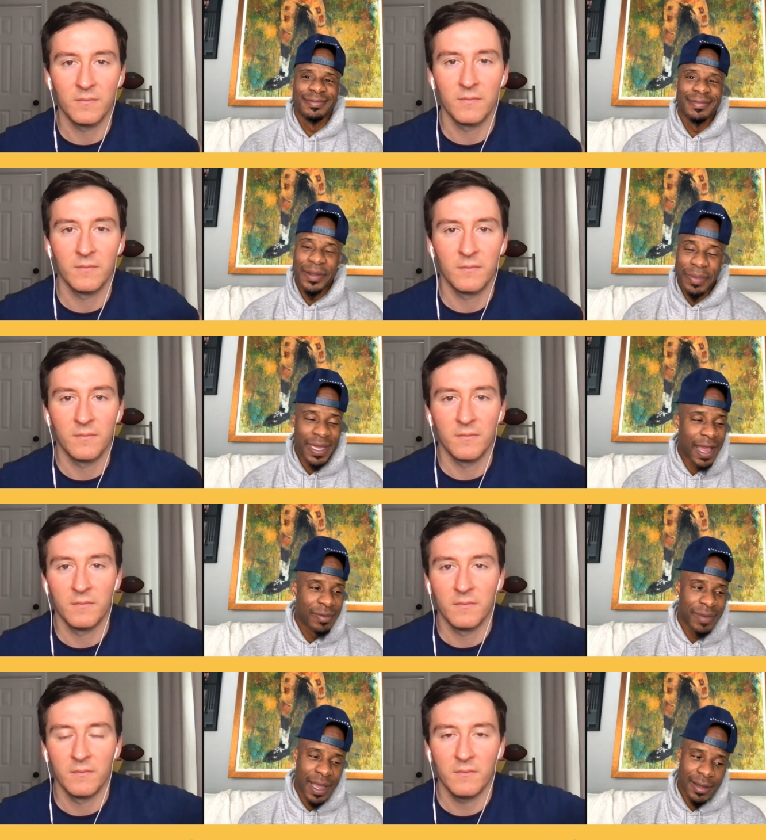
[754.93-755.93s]
Speaker 1: I mean,
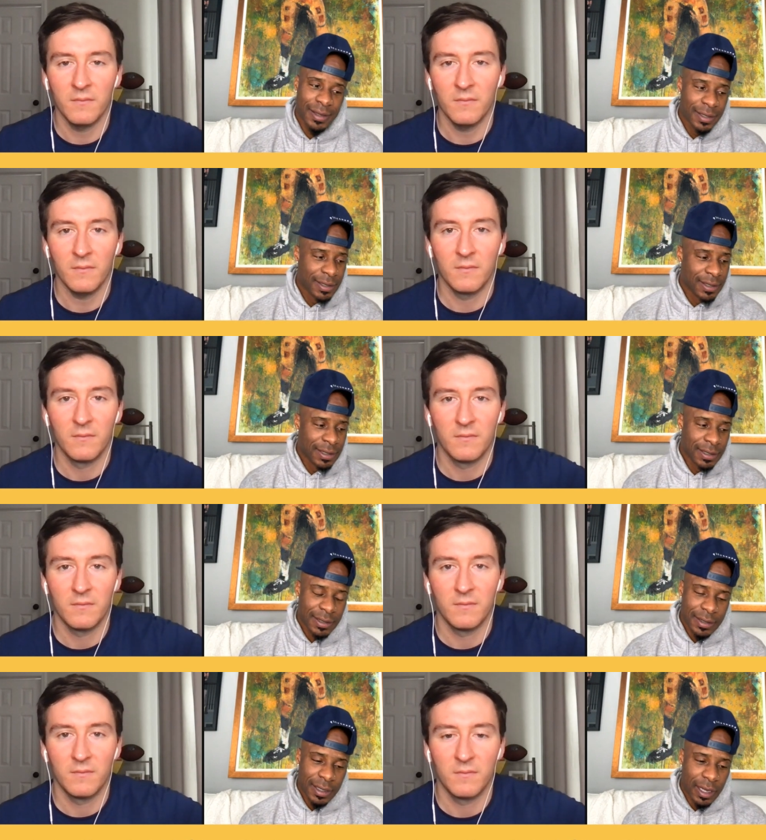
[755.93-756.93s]
I
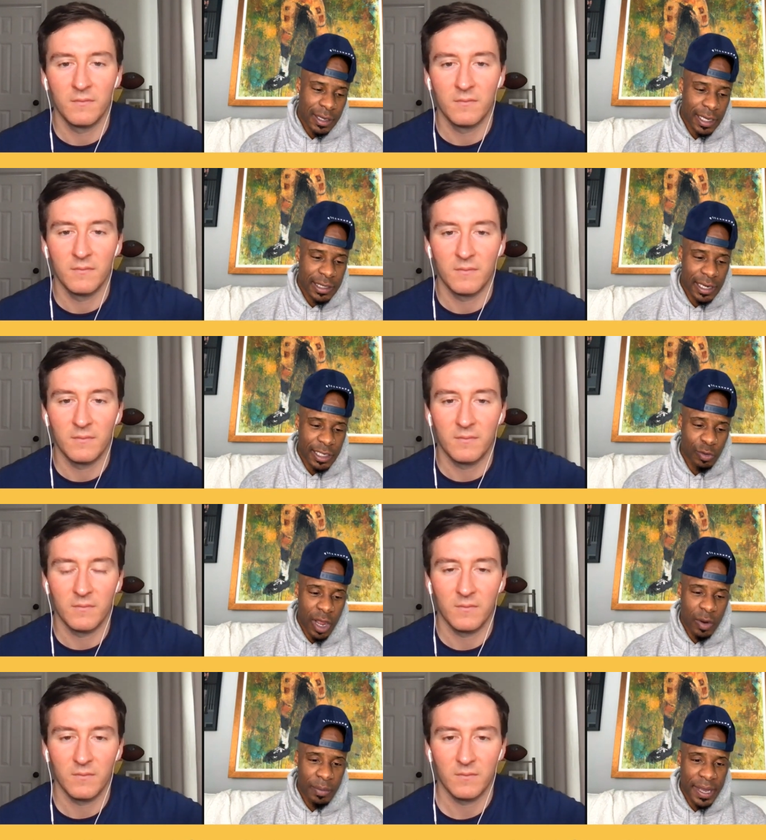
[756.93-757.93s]
let's let's
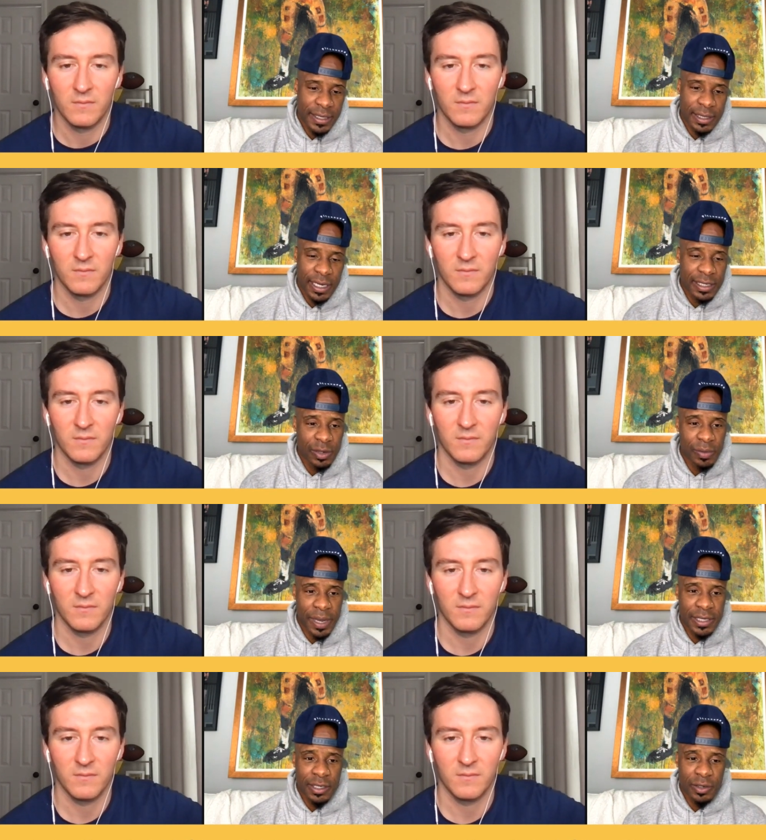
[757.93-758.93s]
rock with Mason. Let's see what
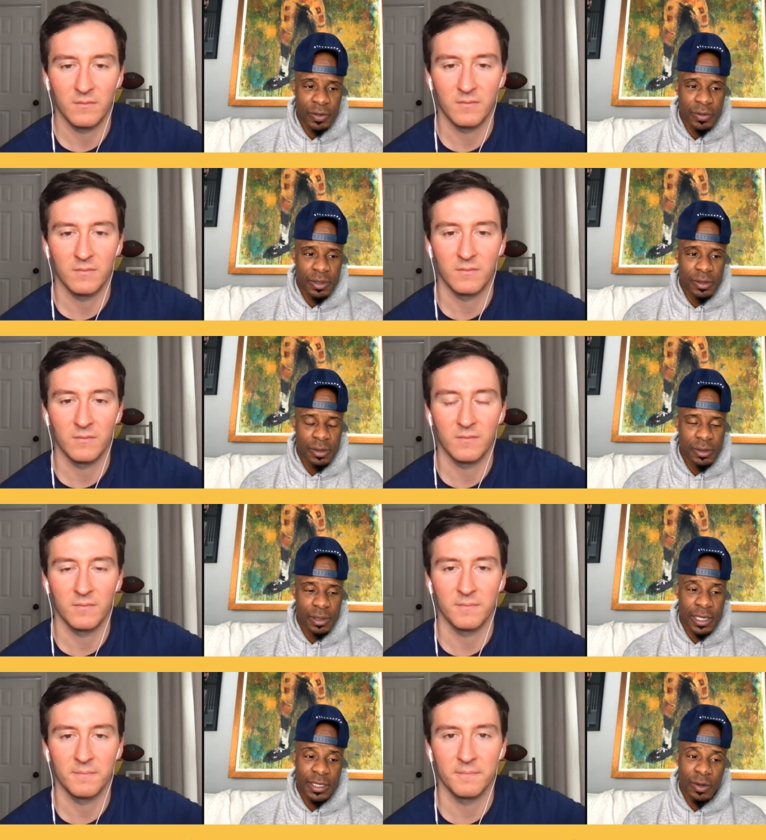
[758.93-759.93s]
Mason can do.
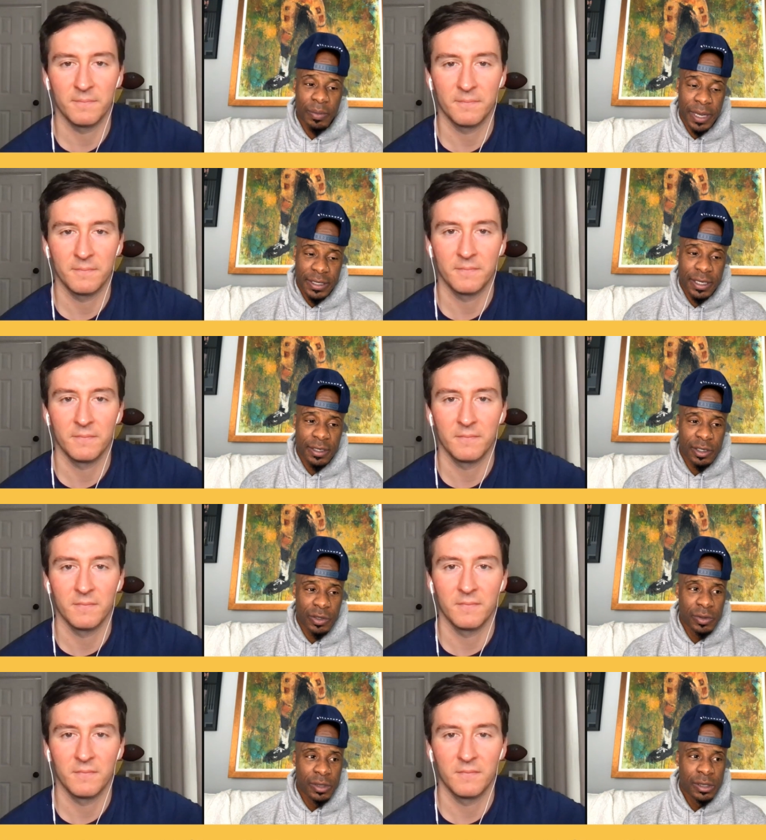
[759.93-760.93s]
Let's see what Mason can
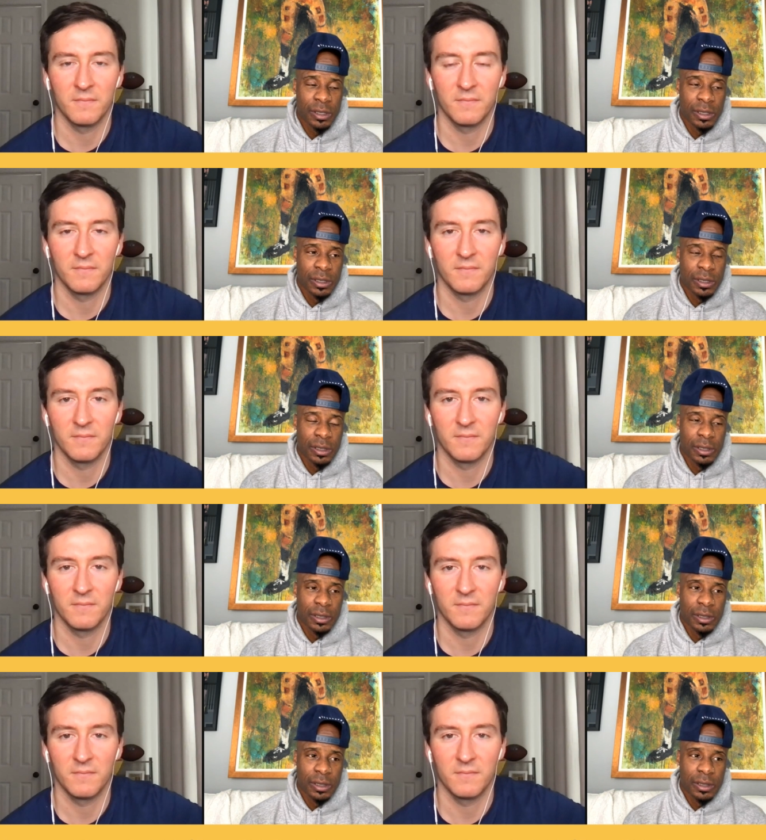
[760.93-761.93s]
do.
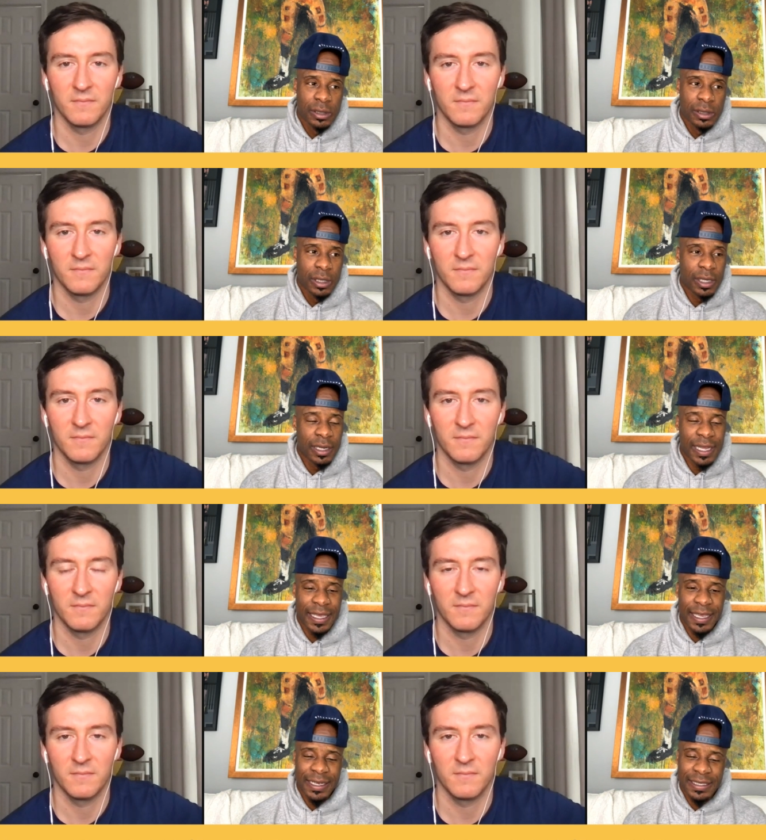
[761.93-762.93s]
Uh, let
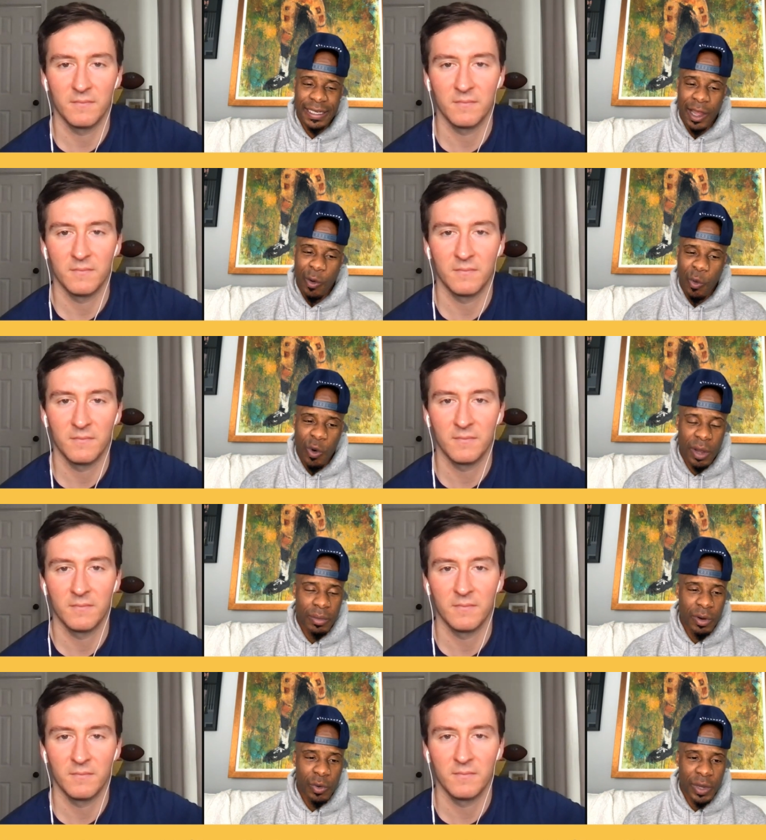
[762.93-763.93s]
Kenny sit out one
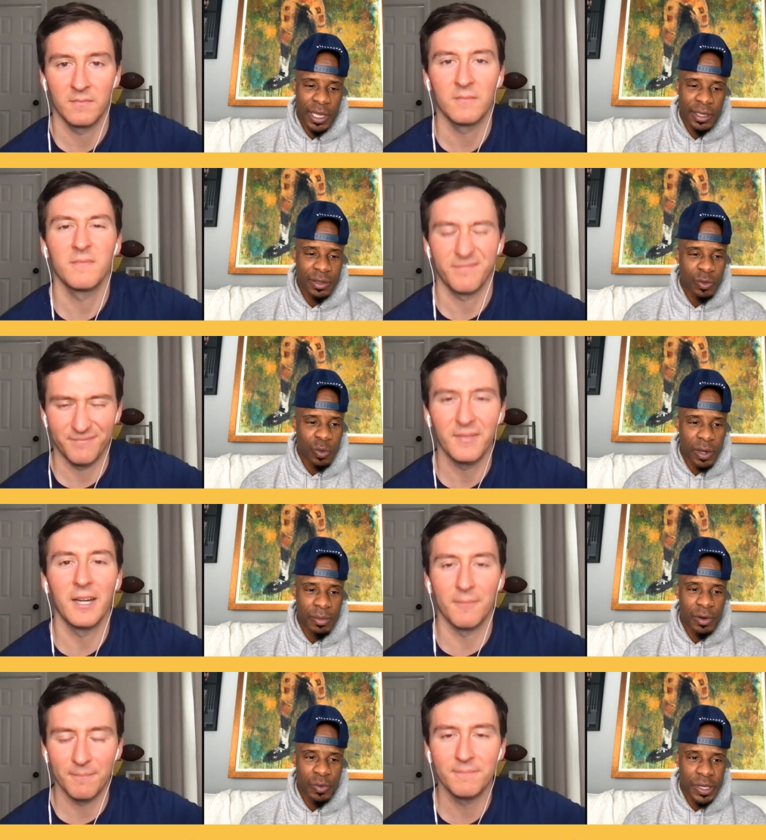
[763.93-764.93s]
more week. One yeah.
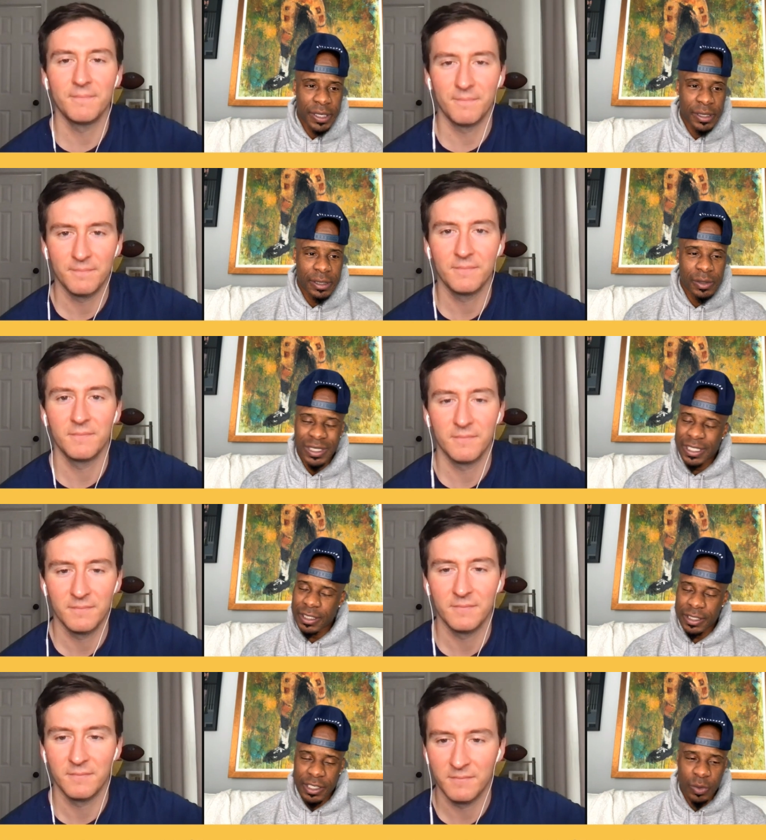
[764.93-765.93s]
more week. Just
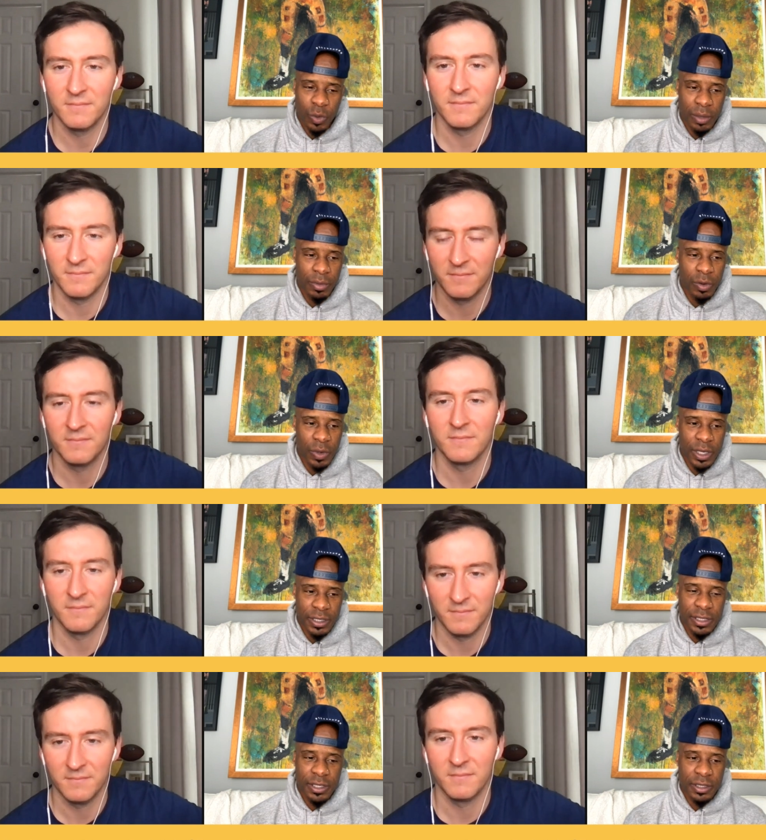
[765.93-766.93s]
just one more week.
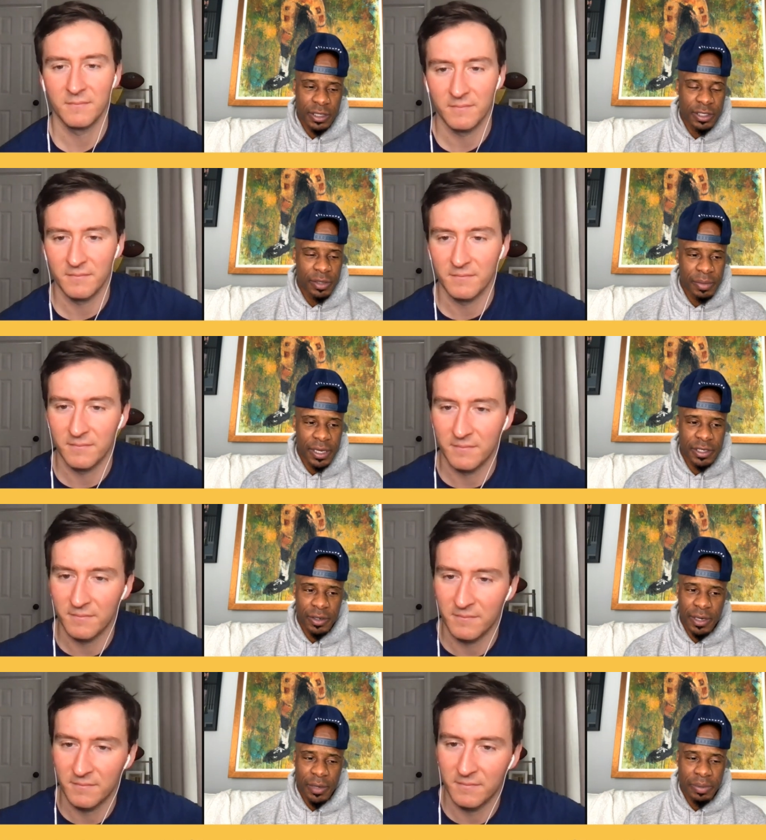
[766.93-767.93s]
Just to just to make
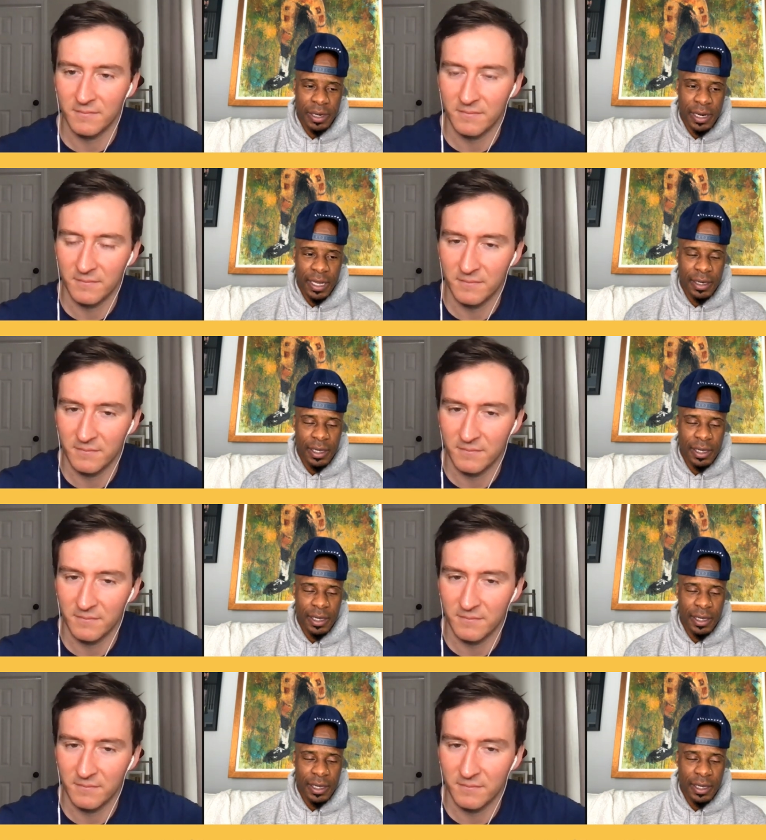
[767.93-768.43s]
sure they'll put it at,